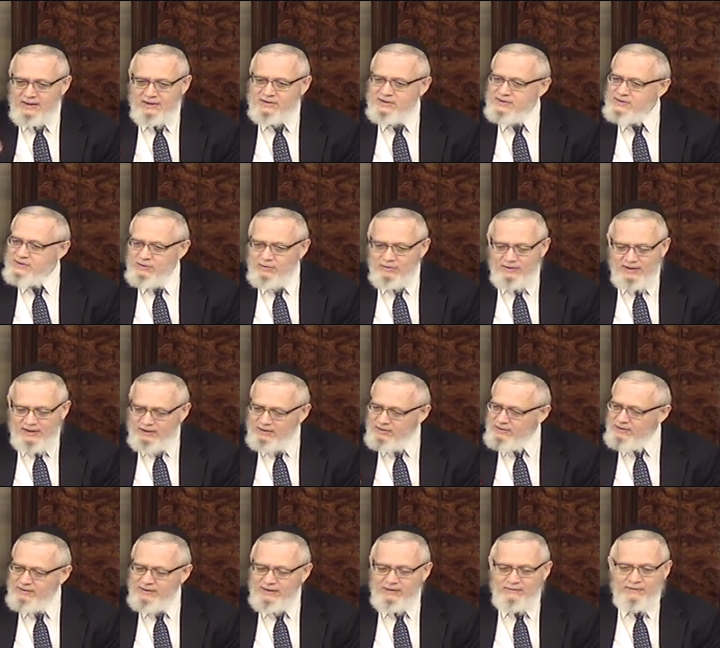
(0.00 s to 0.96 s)
He says, no,
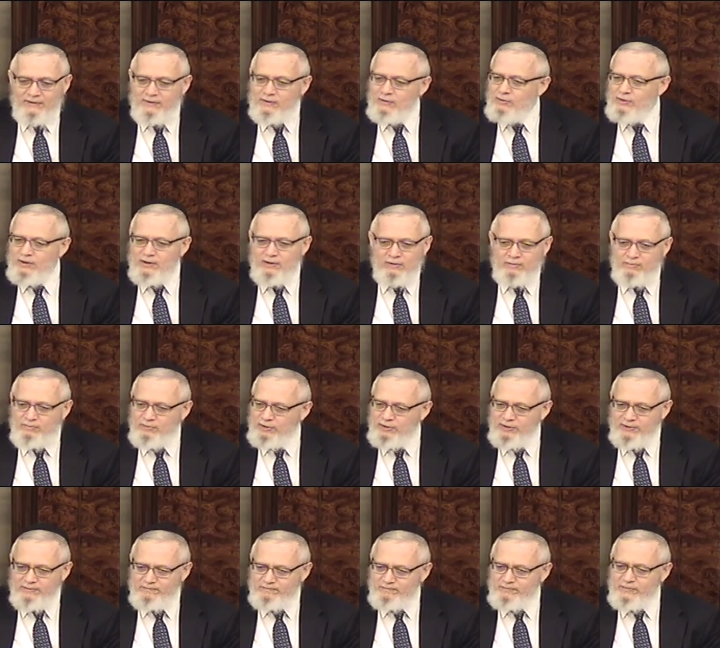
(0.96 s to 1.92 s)
Eloi
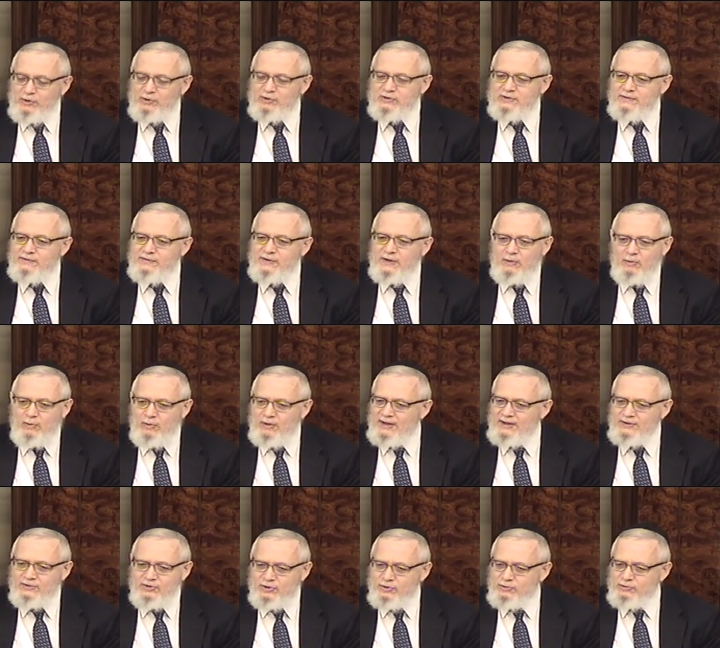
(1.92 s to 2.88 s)
money, because if they
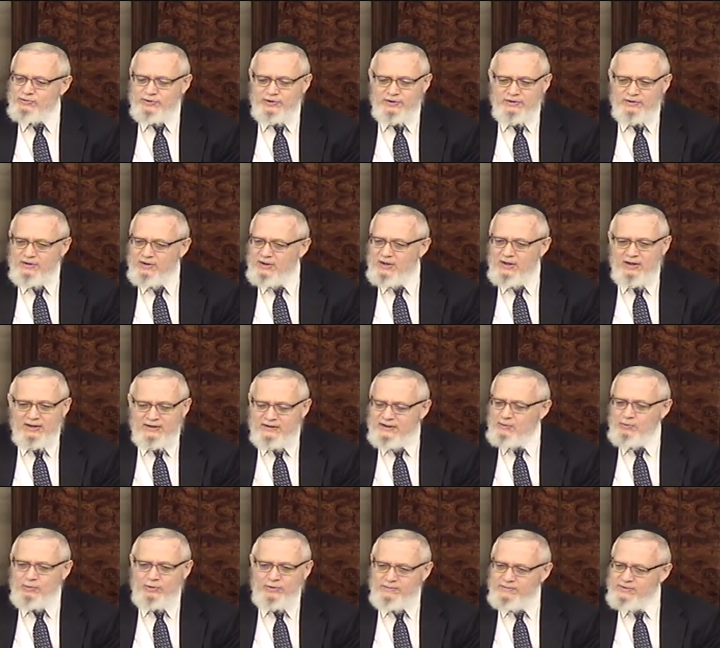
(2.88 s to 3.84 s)
would have had children,
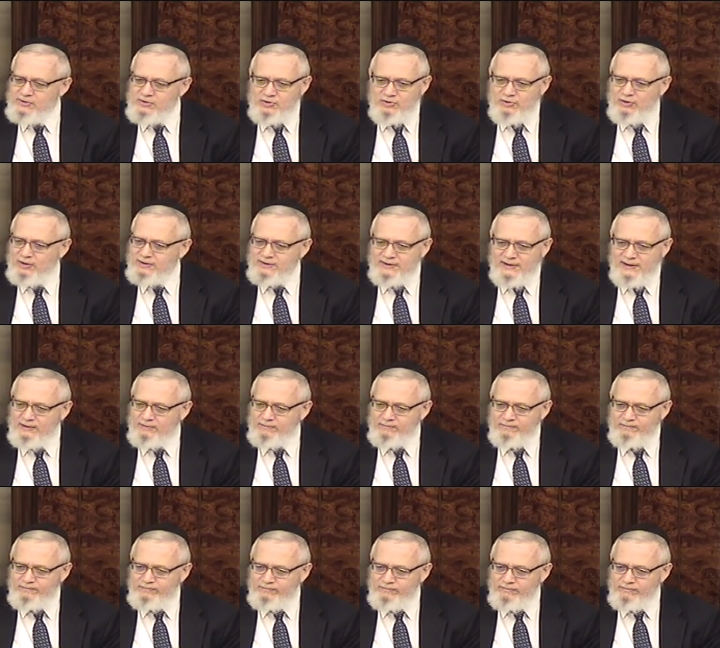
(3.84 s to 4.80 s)
they wouldn't have been struck
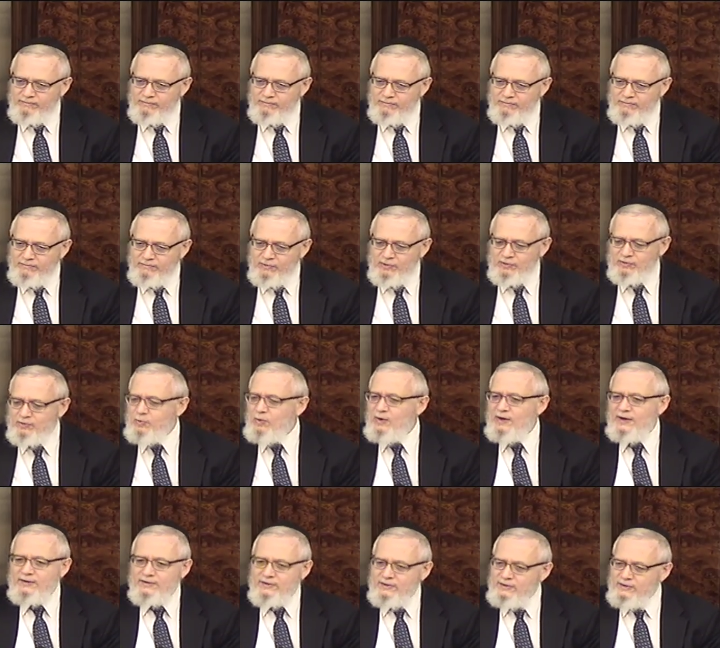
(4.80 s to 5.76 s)
down,
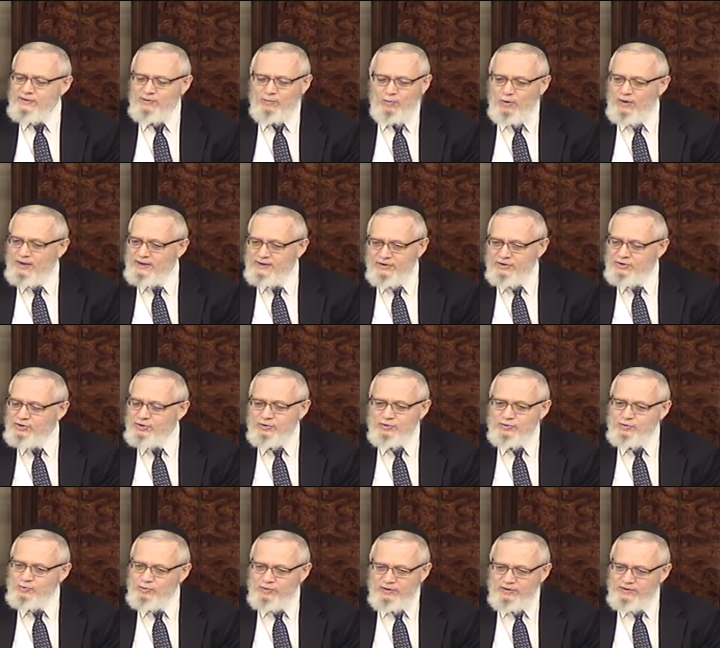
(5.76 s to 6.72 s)
because why did the, the
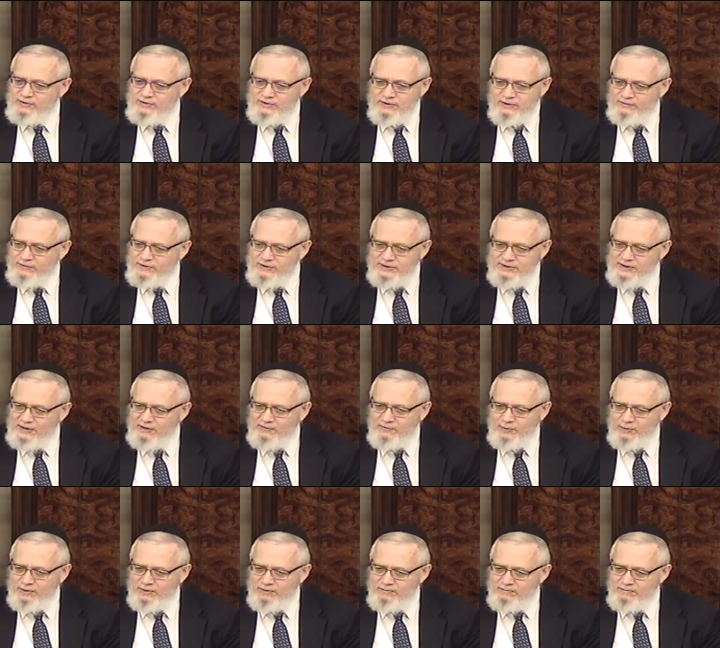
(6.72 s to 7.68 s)
children would deserve to
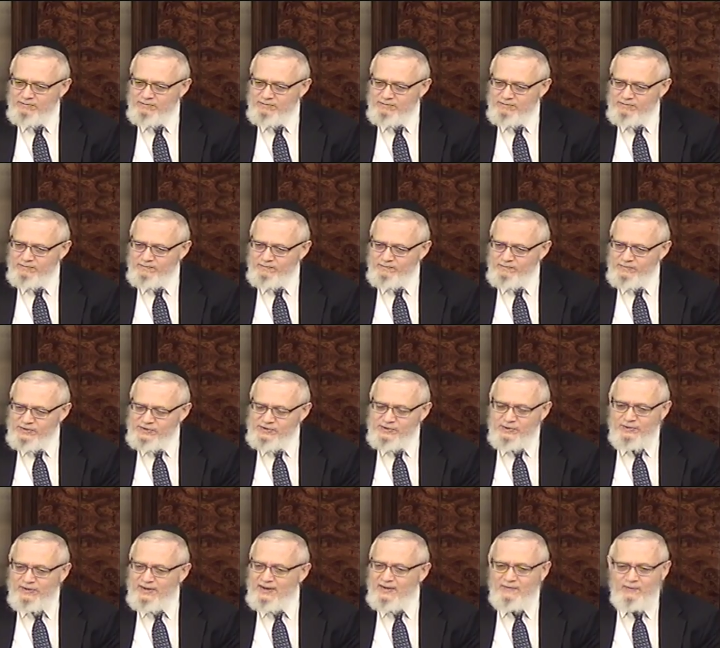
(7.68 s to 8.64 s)
suffer.
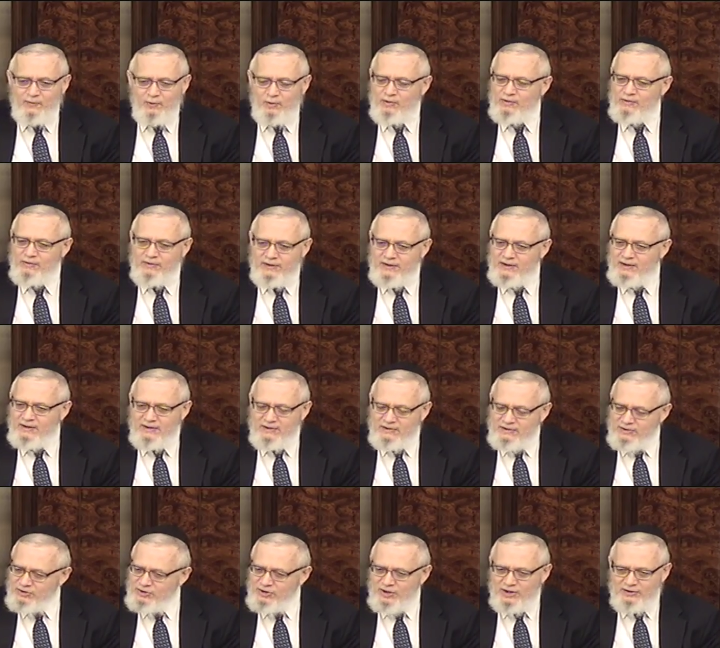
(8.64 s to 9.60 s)
So therefore,
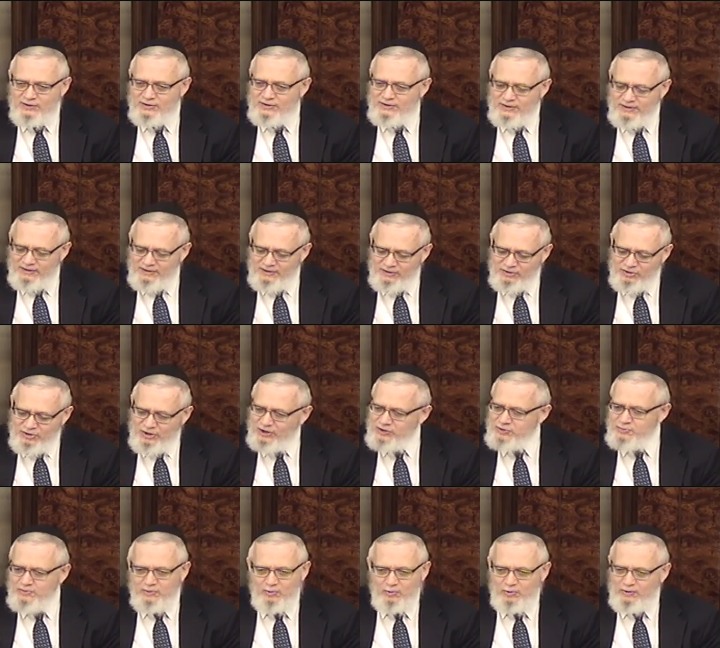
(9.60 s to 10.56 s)
the, the, ju the, the
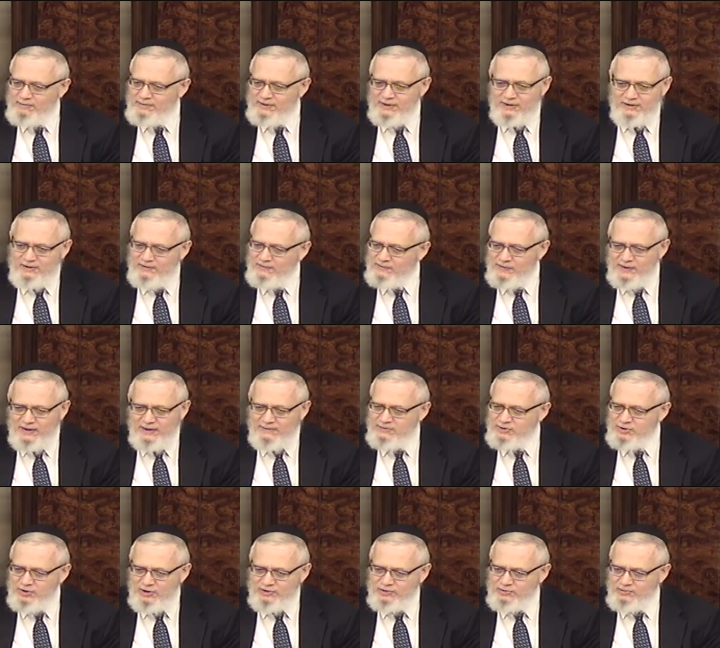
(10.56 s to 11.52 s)
judgment would have been a
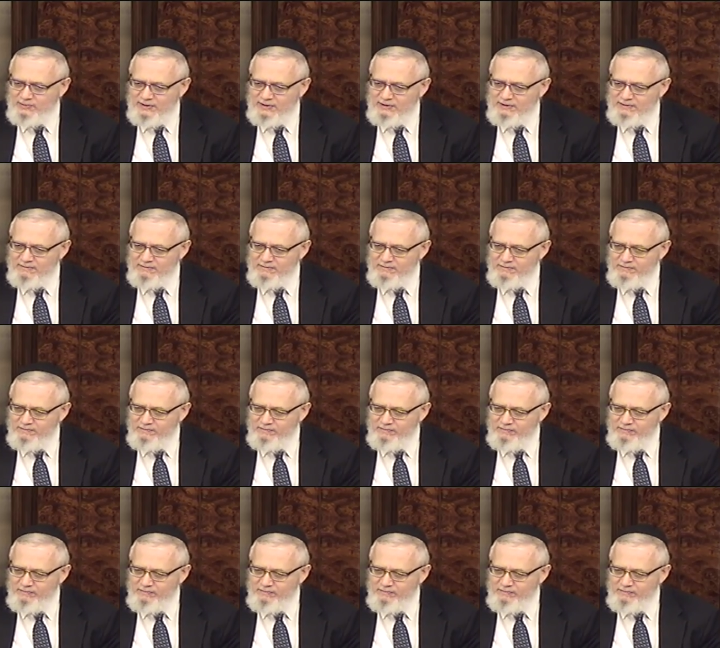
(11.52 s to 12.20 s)
different type of judgment.